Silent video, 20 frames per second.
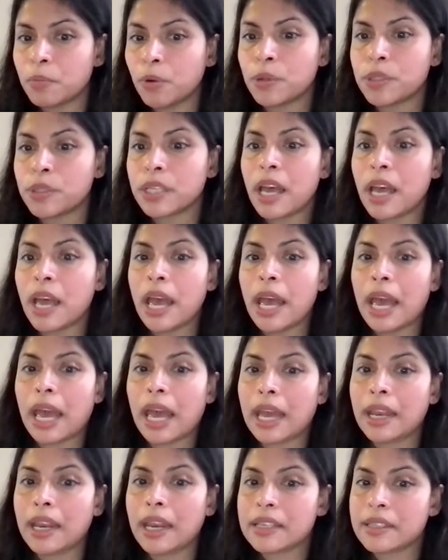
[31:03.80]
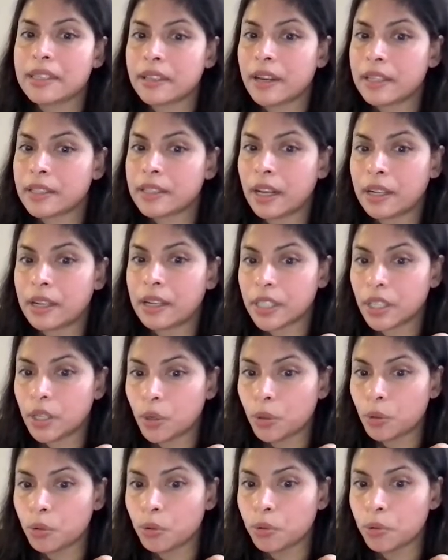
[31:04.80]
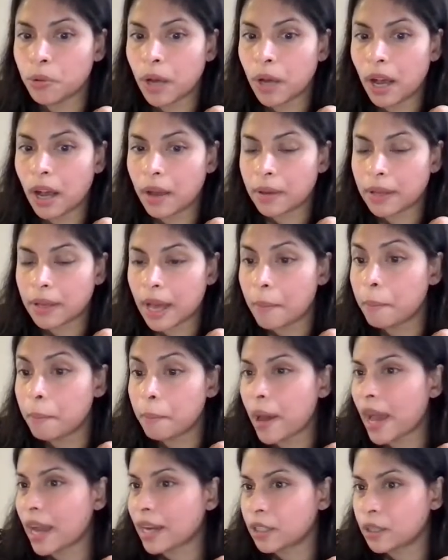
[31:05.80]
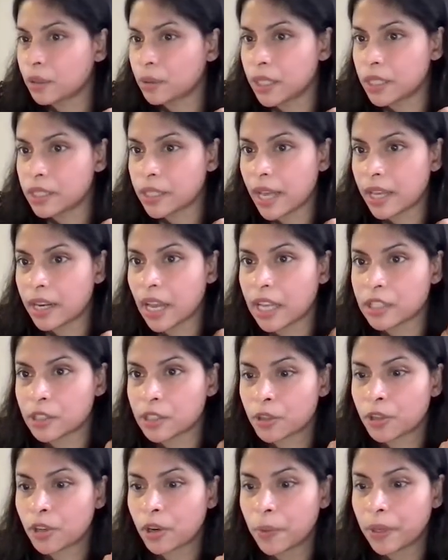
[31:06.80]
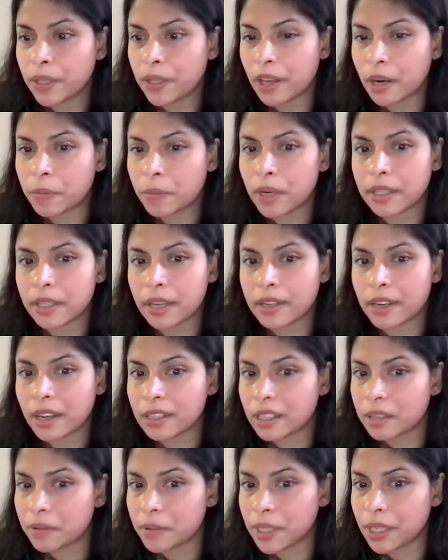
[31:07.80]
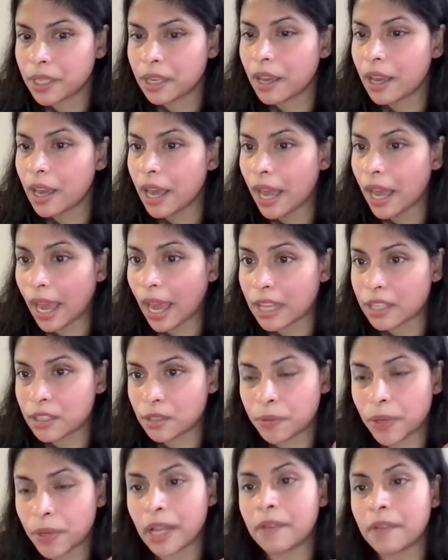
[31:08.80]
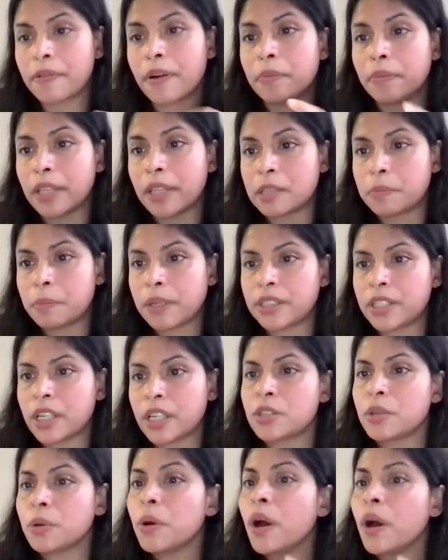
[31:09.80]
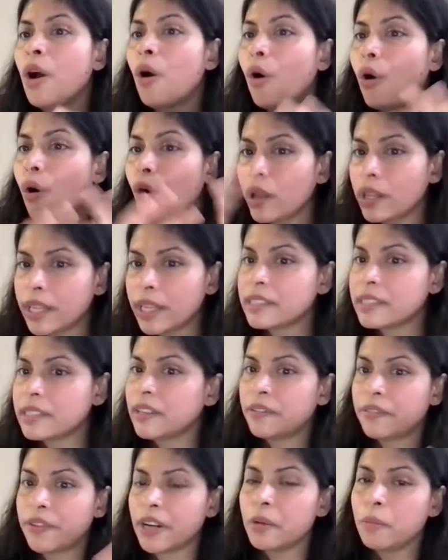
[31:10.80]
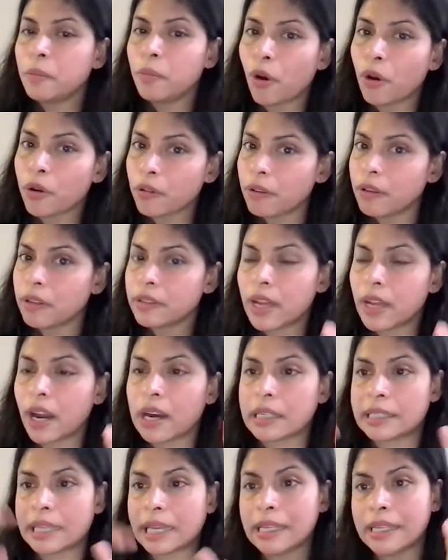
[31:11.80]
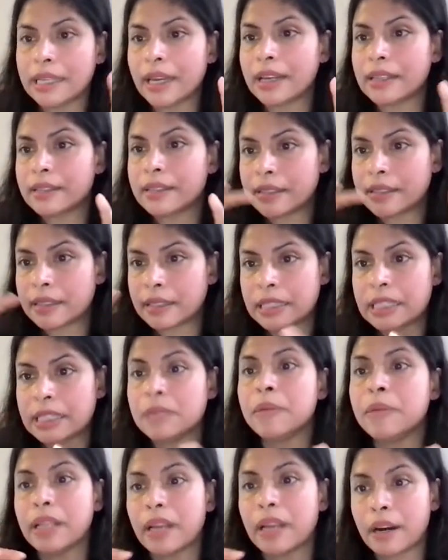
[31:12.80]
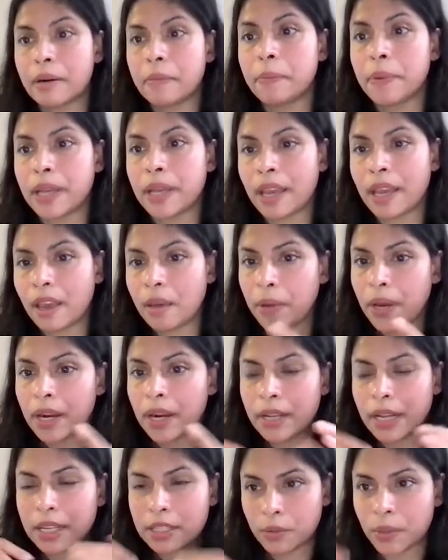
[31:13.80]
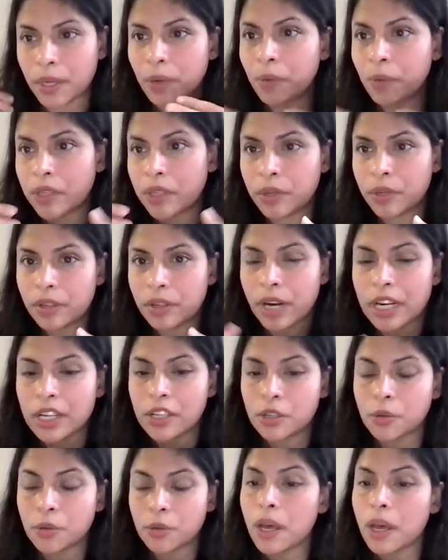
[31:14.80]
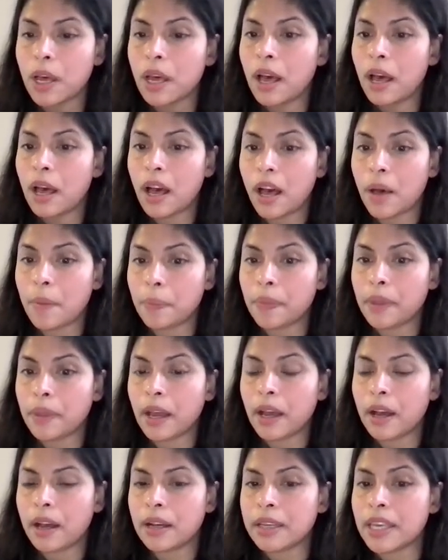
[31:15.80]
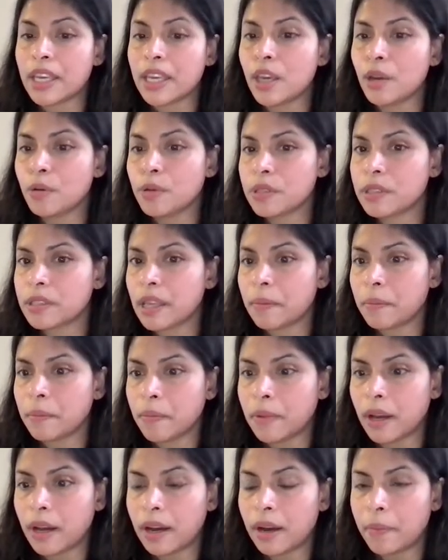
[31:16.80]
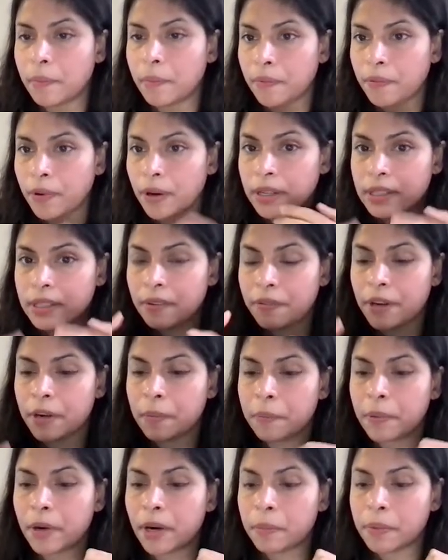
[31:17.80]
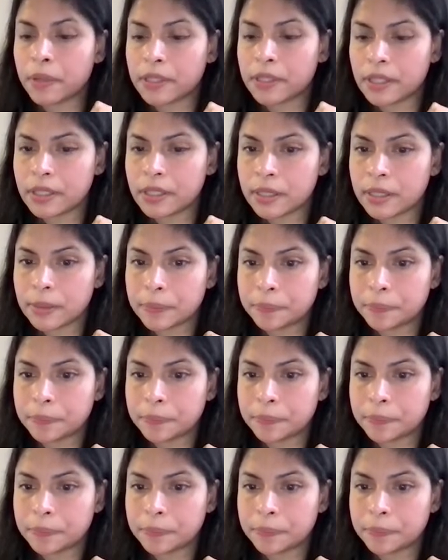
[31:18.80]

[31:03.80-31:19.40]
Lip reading: modes. And as a result, you come back to this anisotropic thermal conductivity as well from this picture. So all these different models are telling us the similar behavior. That's why we try to use them for different purposes.